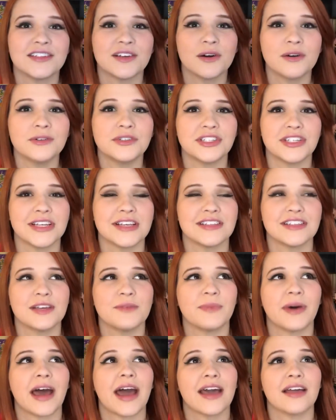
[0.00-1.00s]
so cheesy,
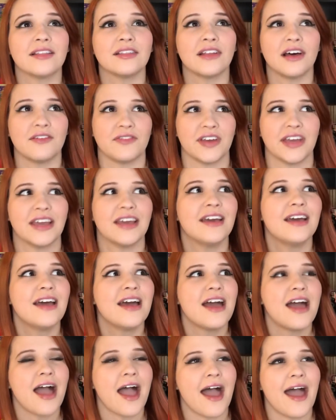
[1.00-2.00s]
but I love it.
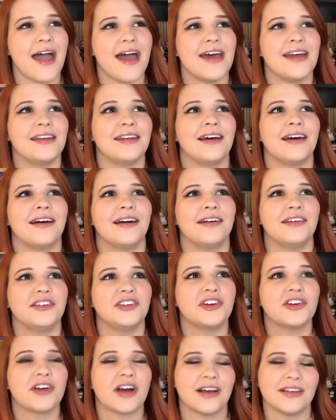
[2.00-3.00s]
And
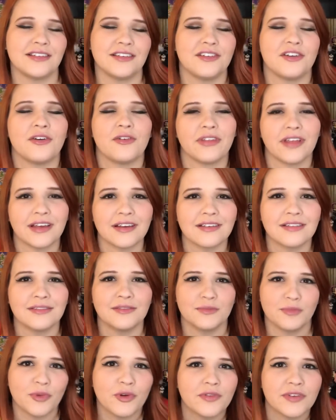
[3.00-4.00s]
you got, like
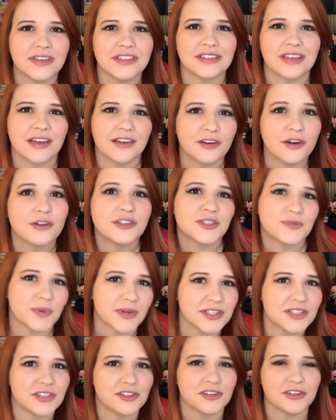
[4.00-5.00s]
movies like
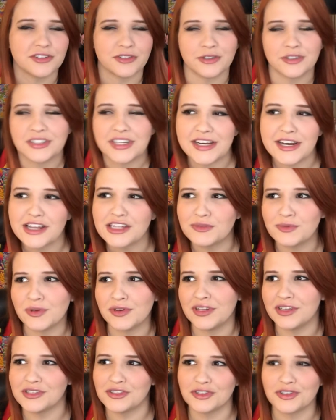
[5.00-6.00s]
Ghostbusters or Teenage
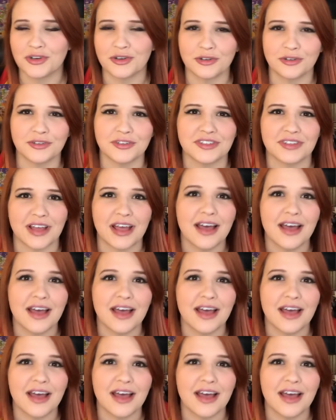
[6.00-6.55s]
Mutant Ninja Turtles,